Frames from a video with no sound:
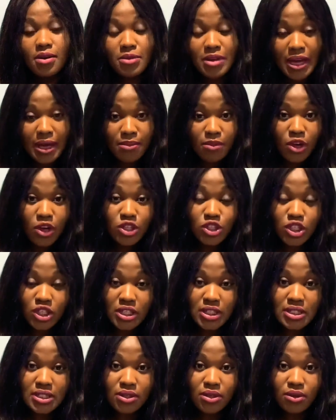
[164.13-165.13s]

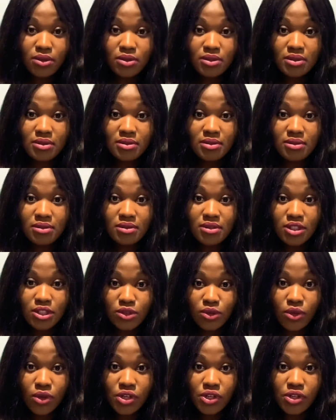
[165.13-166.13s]
congenital
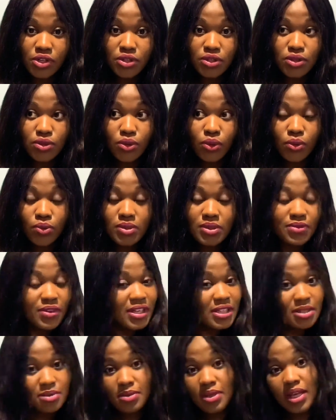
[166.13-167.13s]
disorders, so
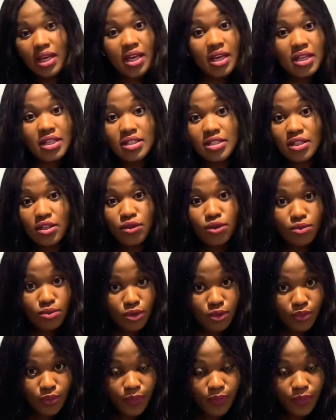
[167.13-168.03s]
vitamin A is a no-no.